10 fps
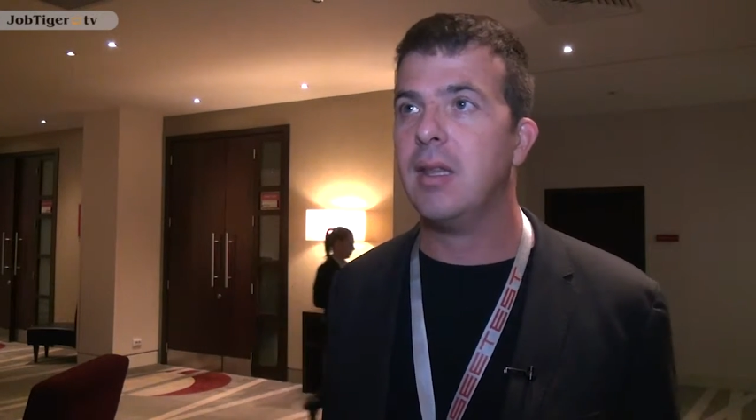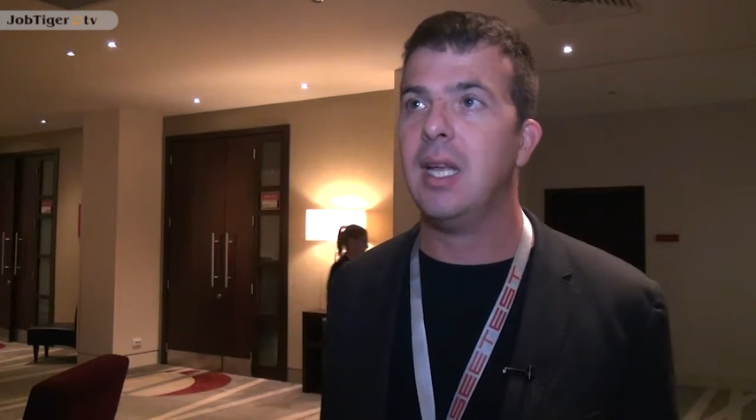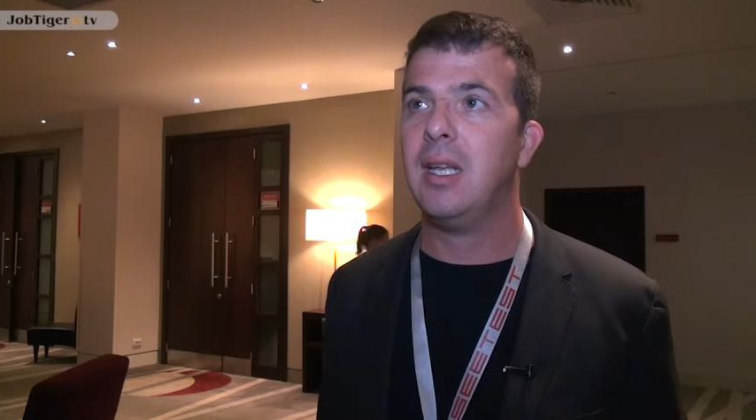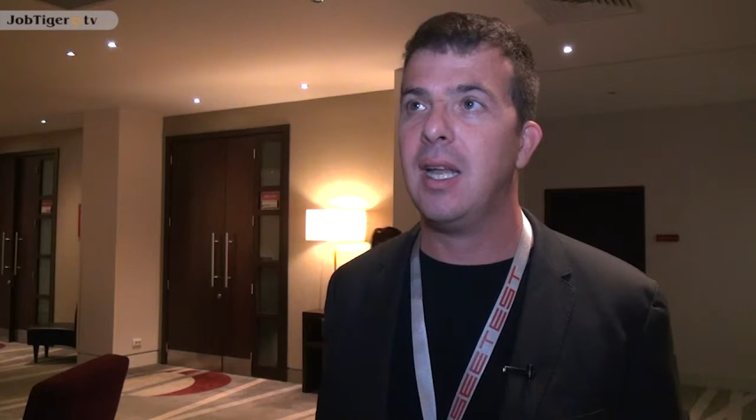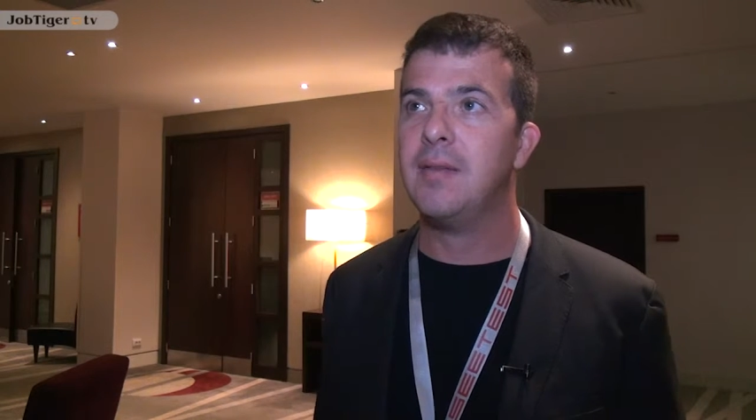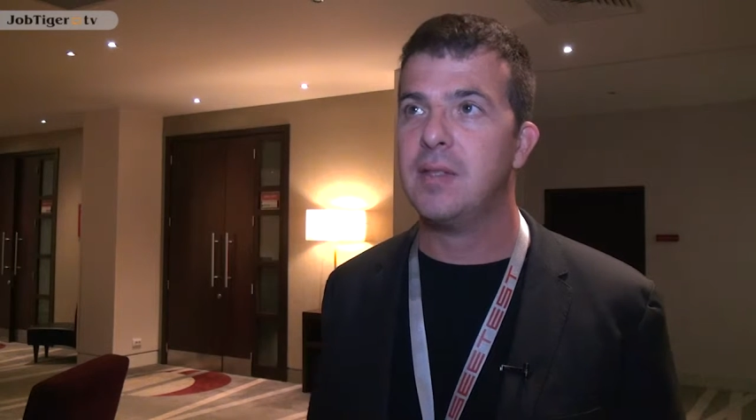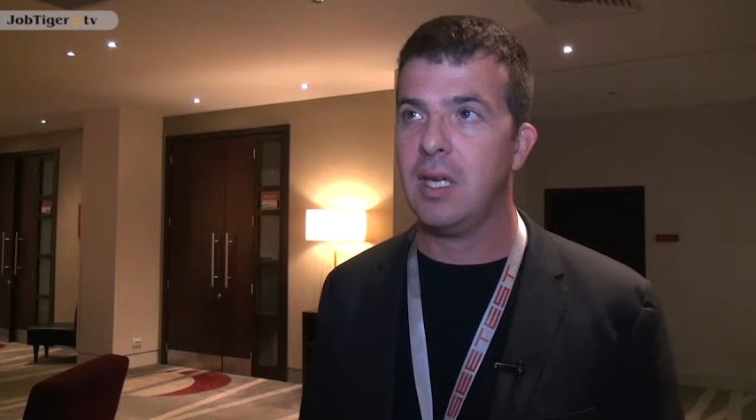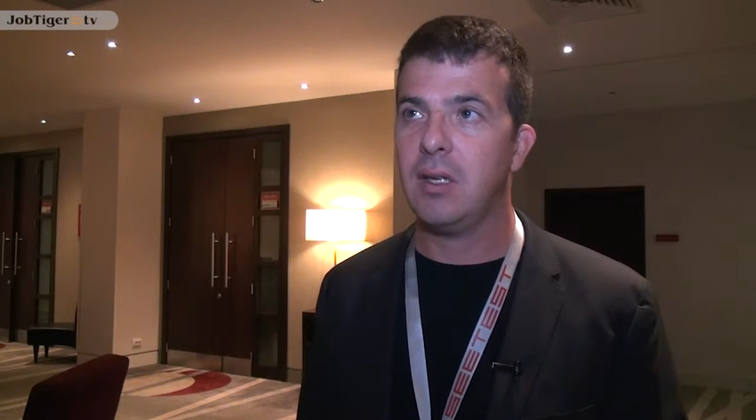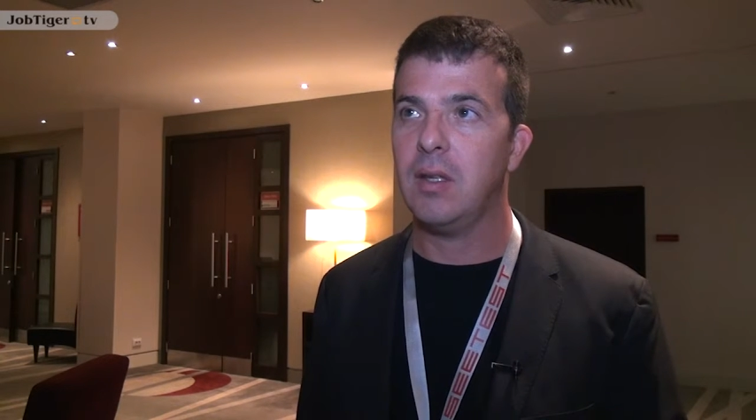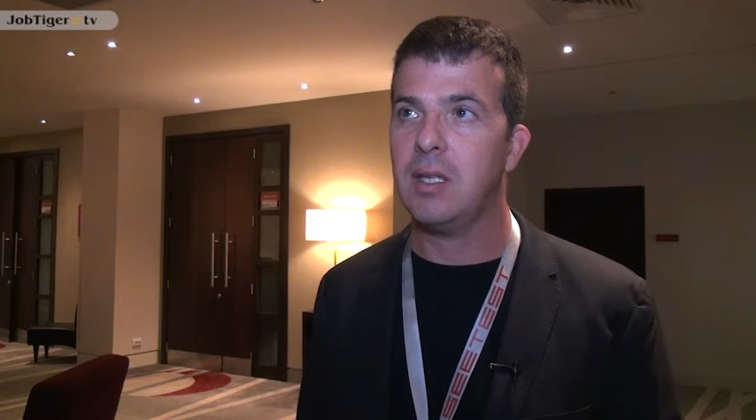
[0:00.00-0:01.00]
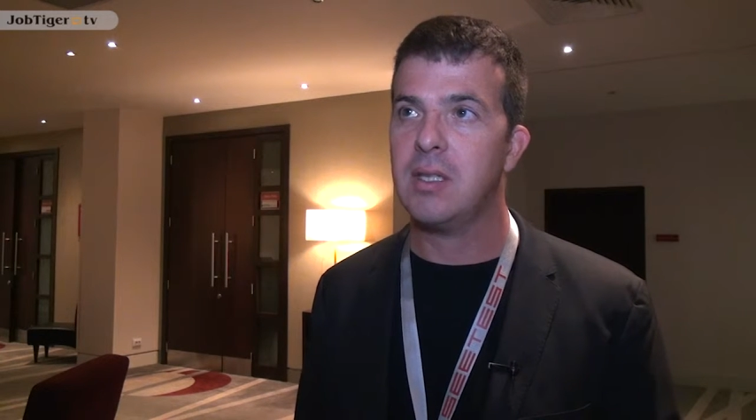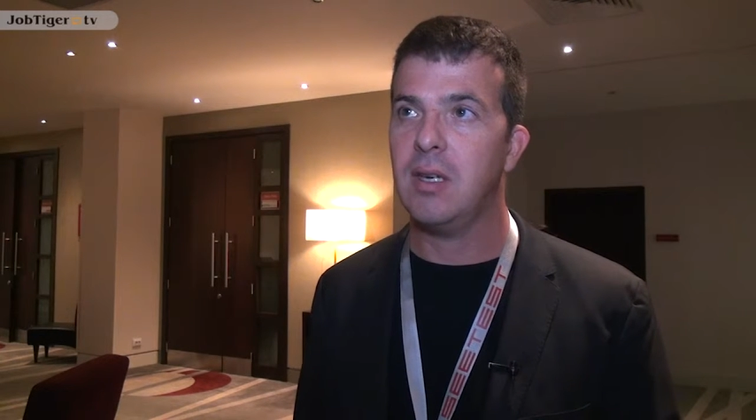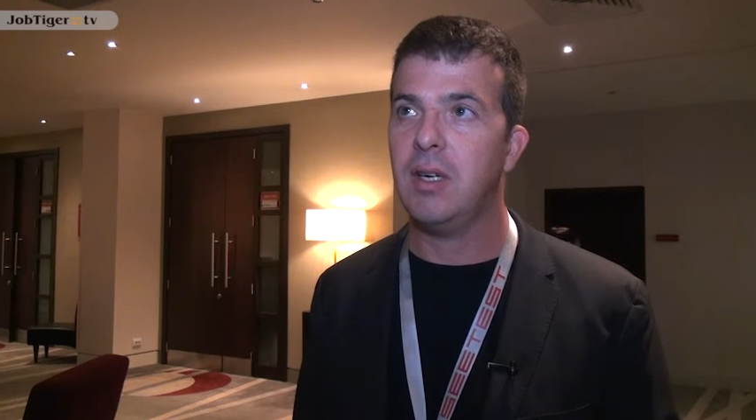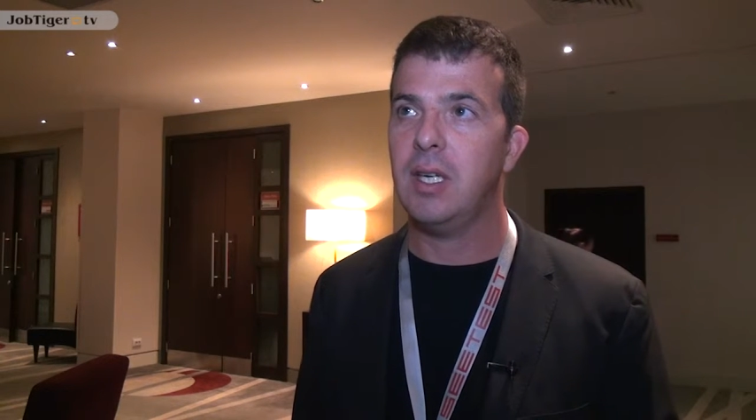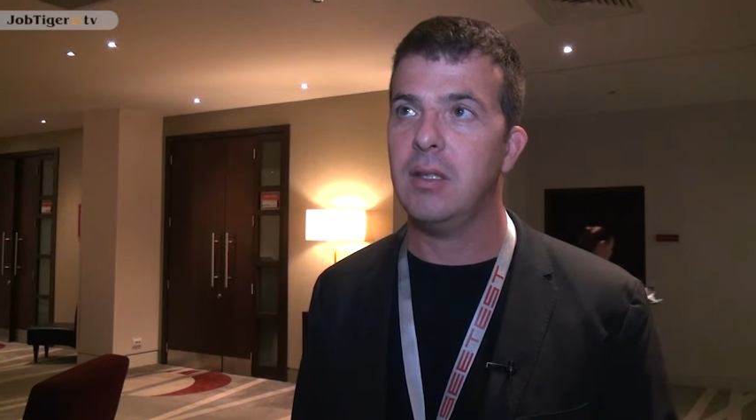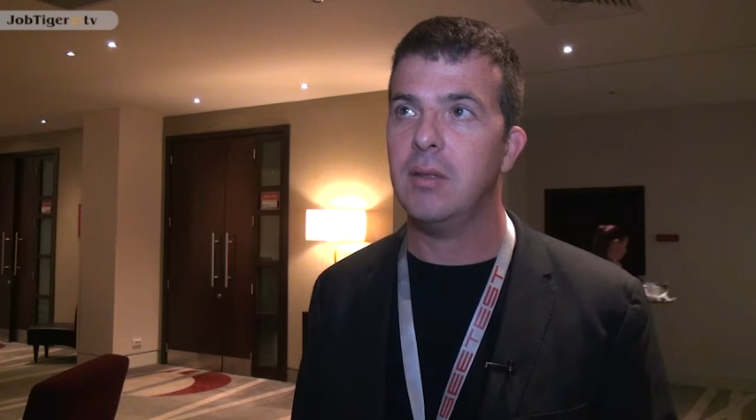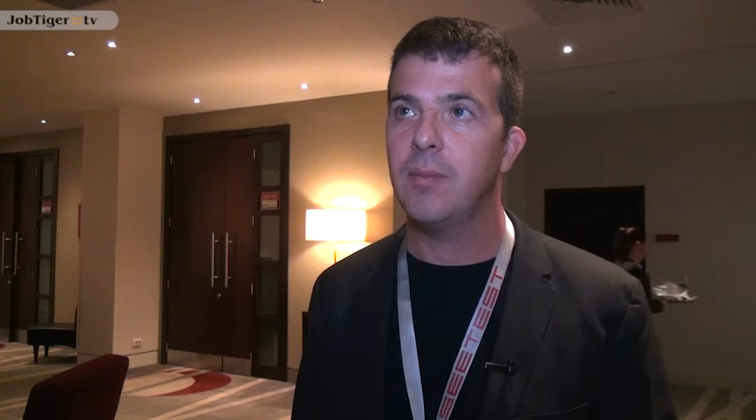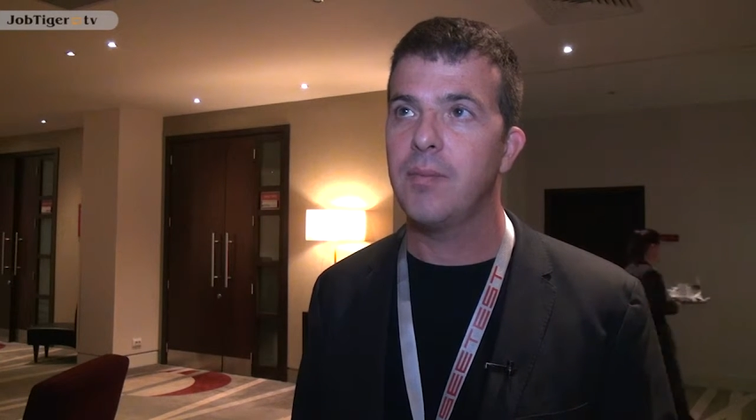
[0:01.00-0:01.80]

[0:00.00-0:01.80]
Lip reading: that life cycle accelerated.